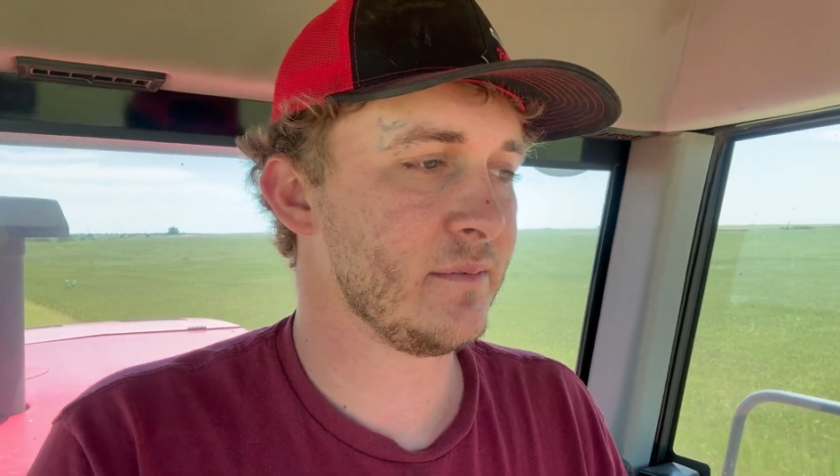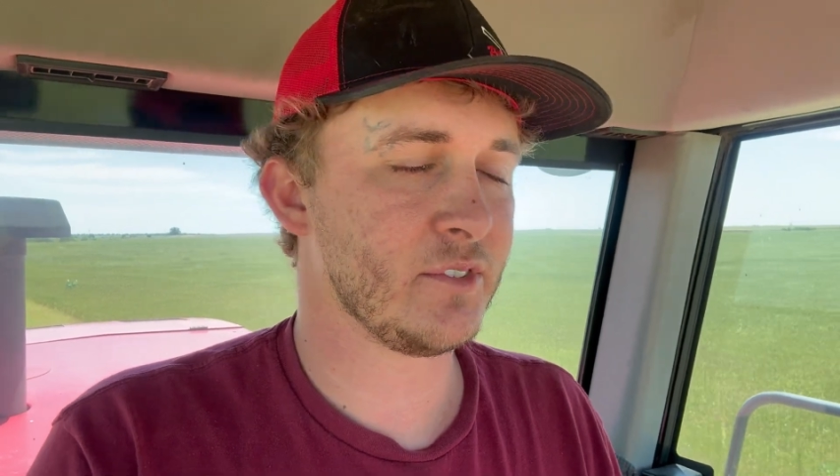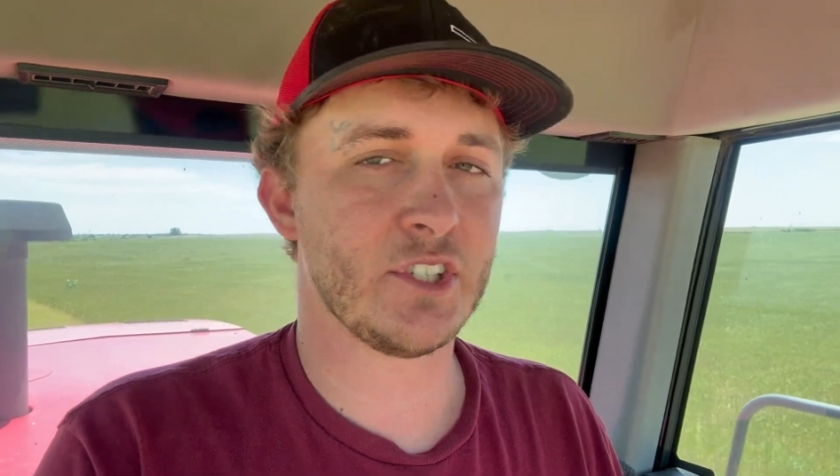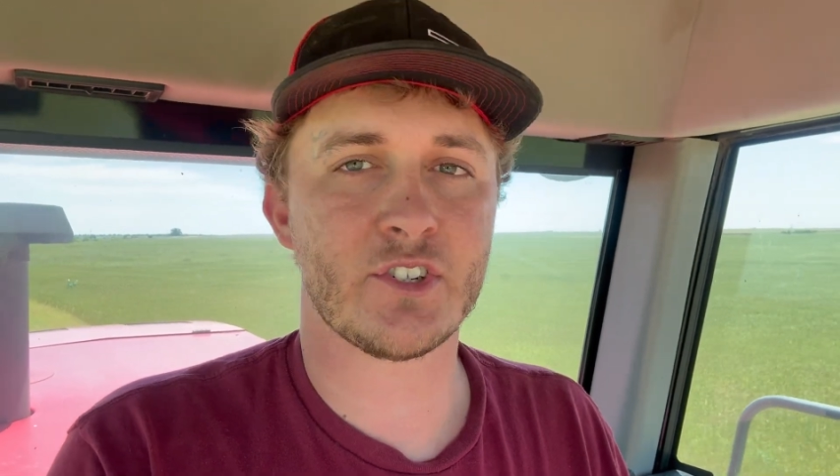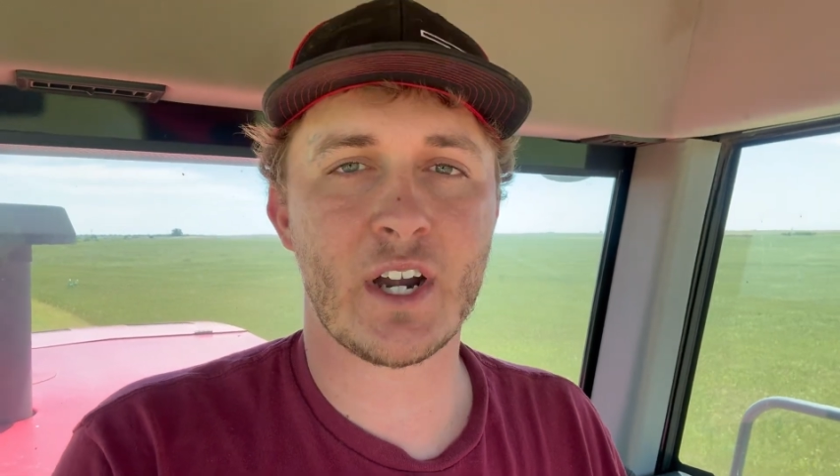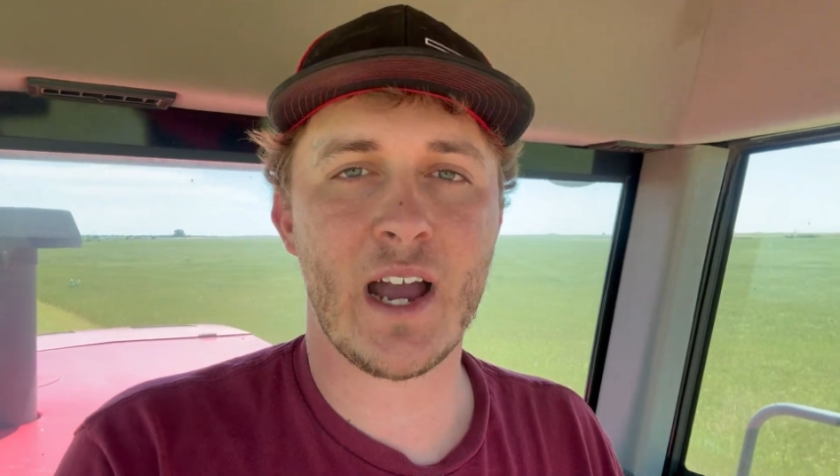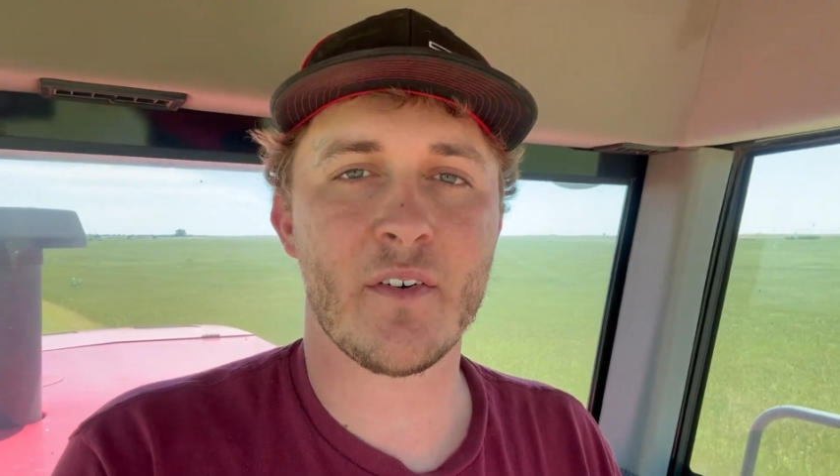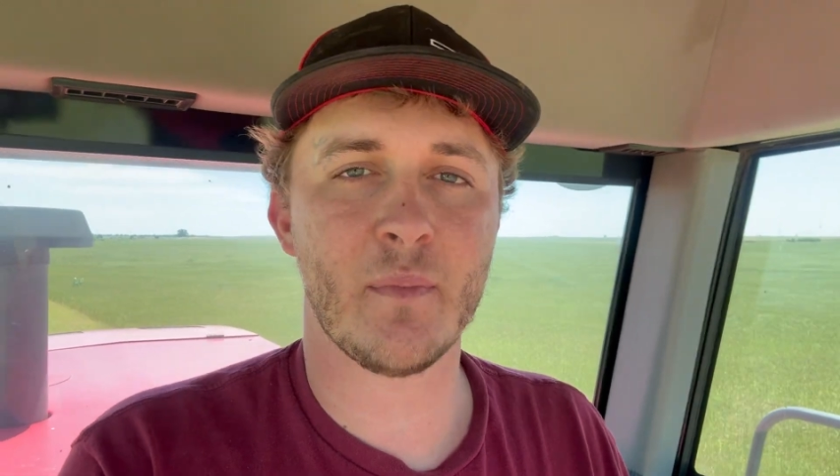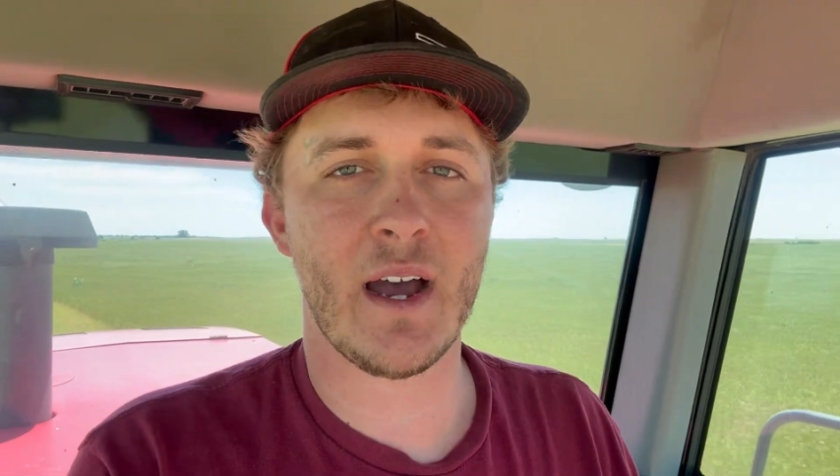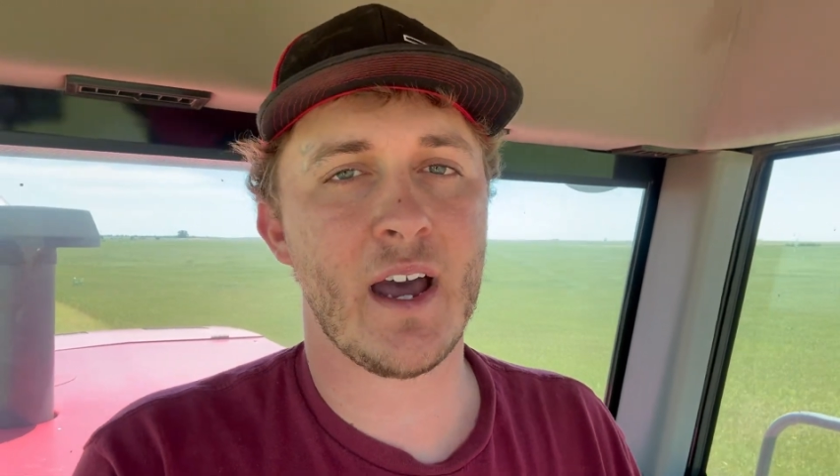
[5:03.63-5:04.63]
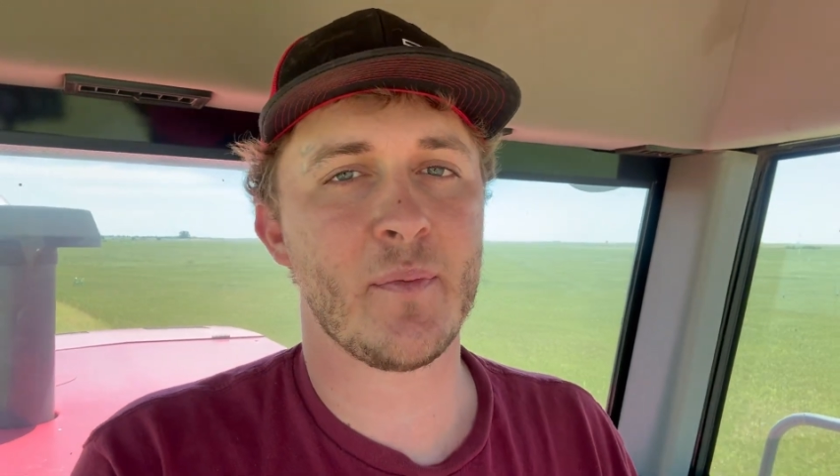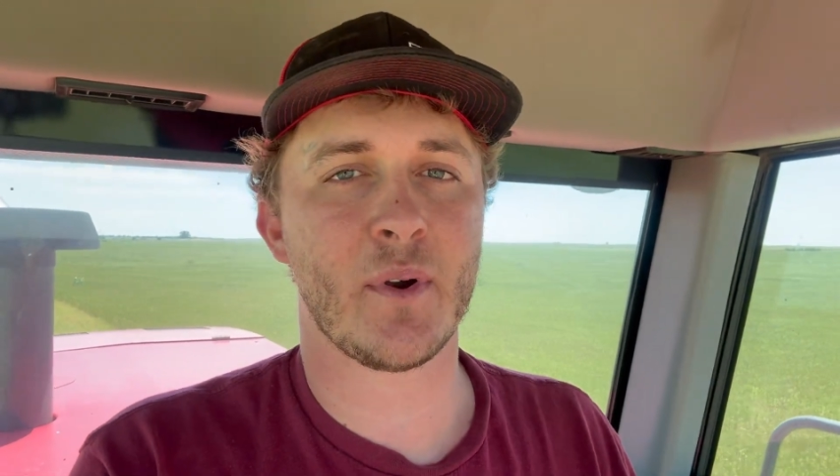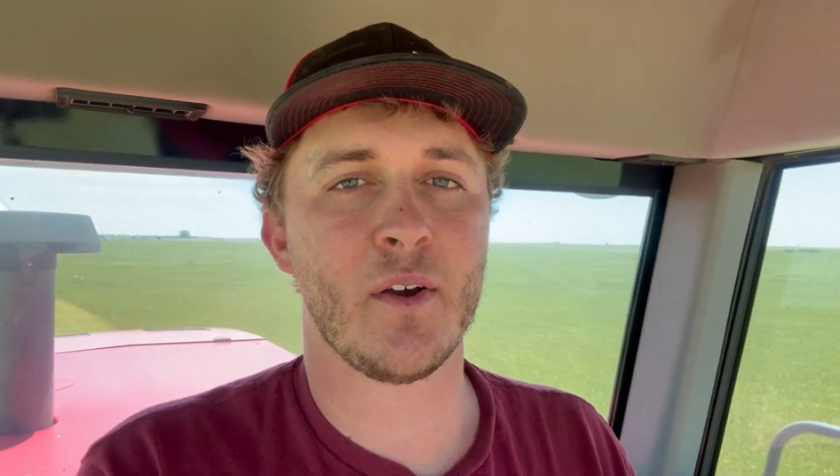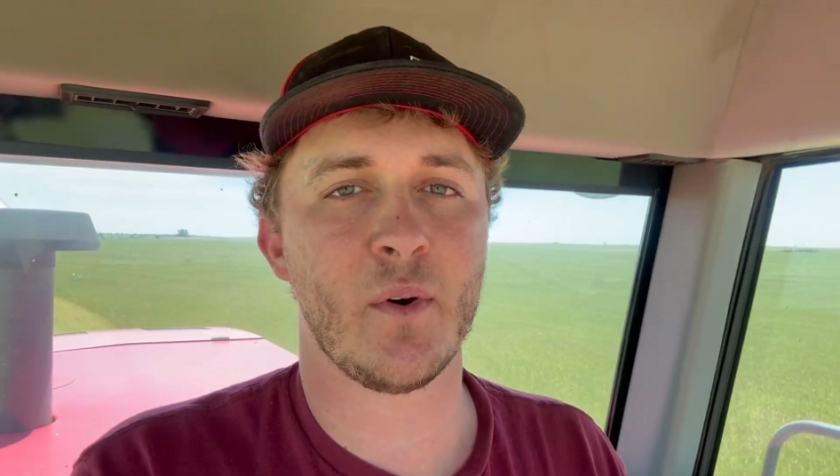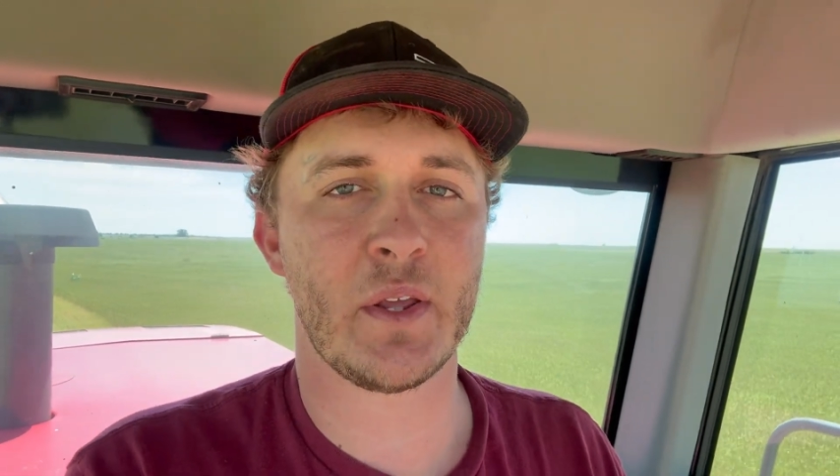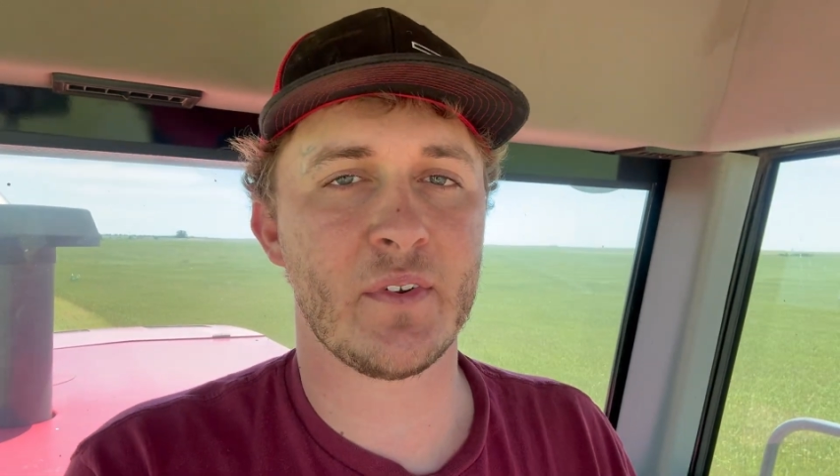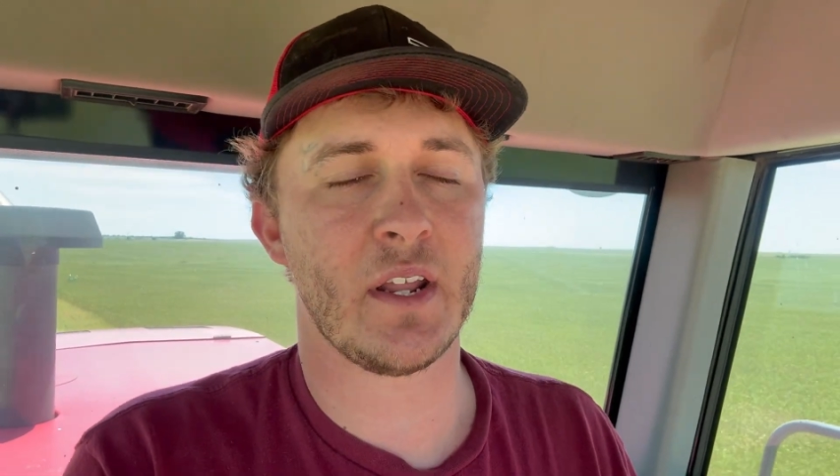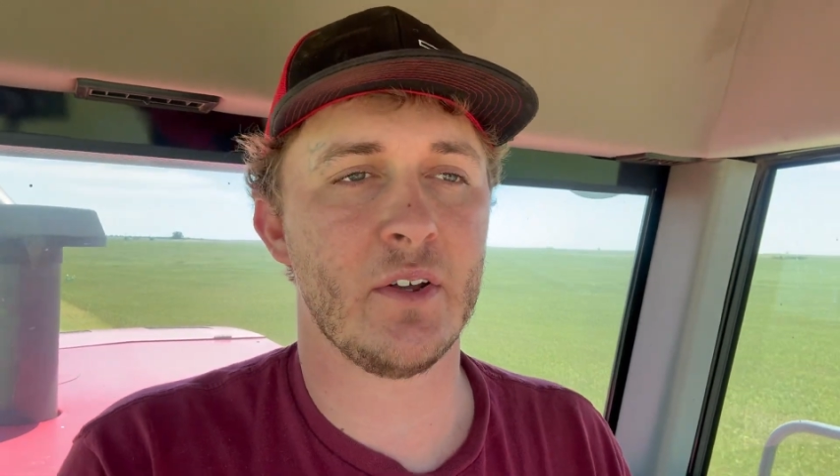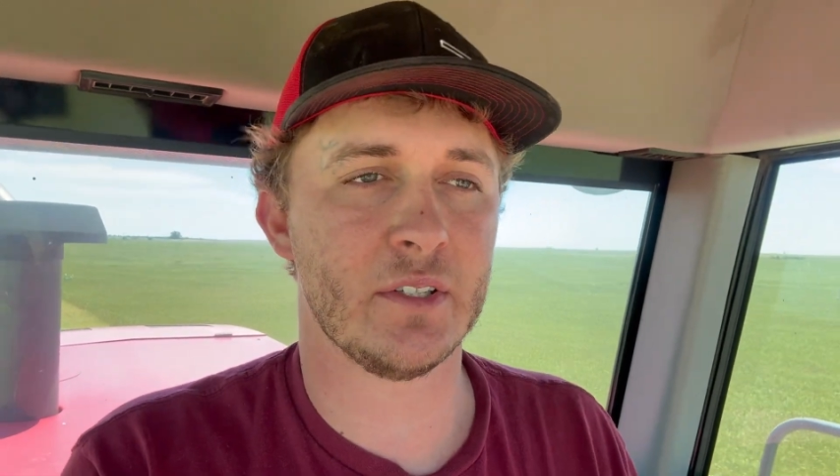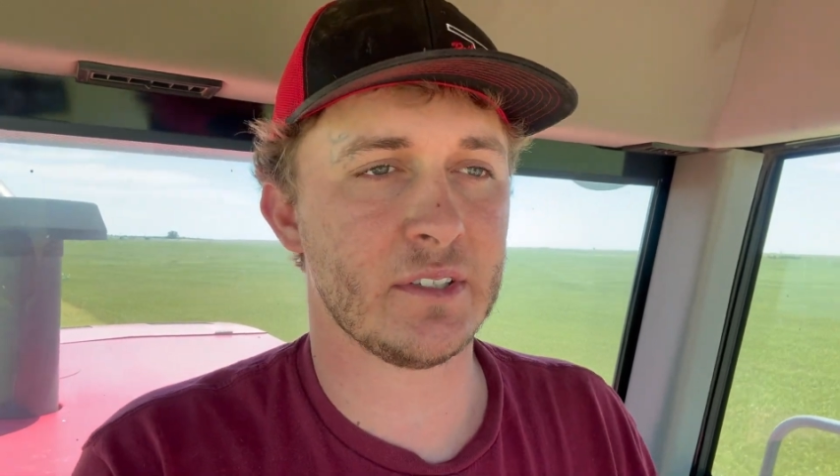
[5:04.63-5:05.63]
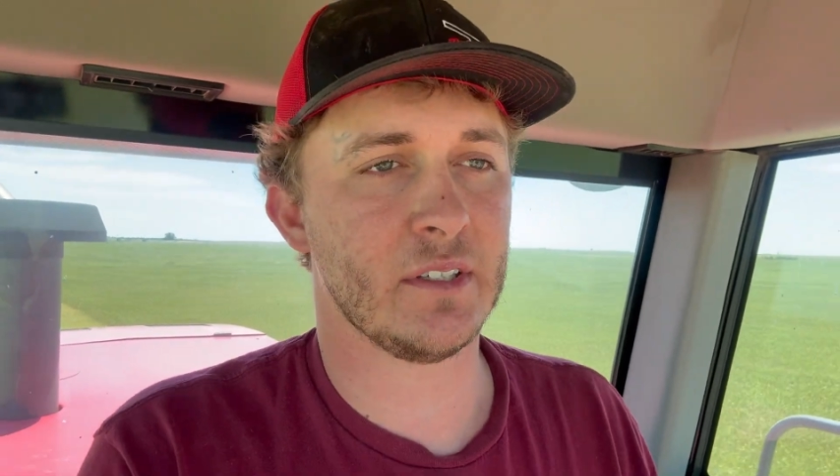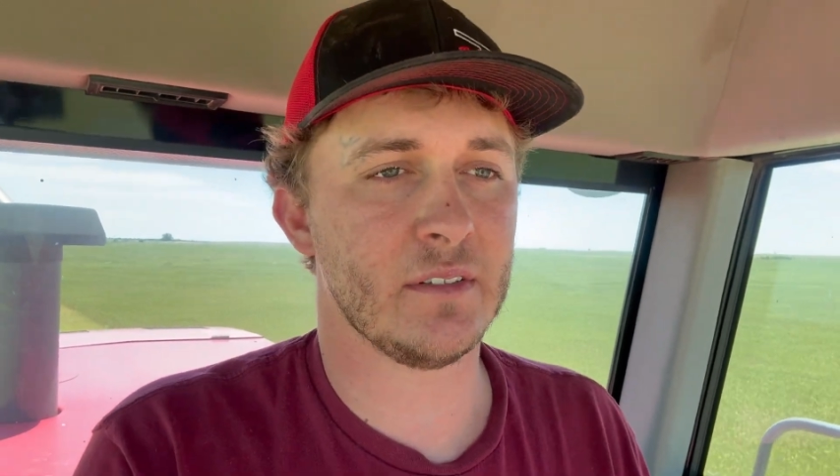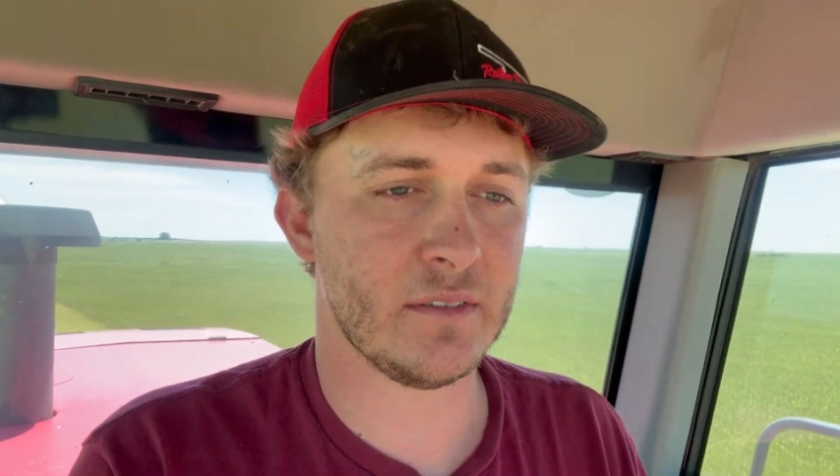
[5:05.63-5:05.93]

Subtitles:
just driving by, you probably won't even notice it.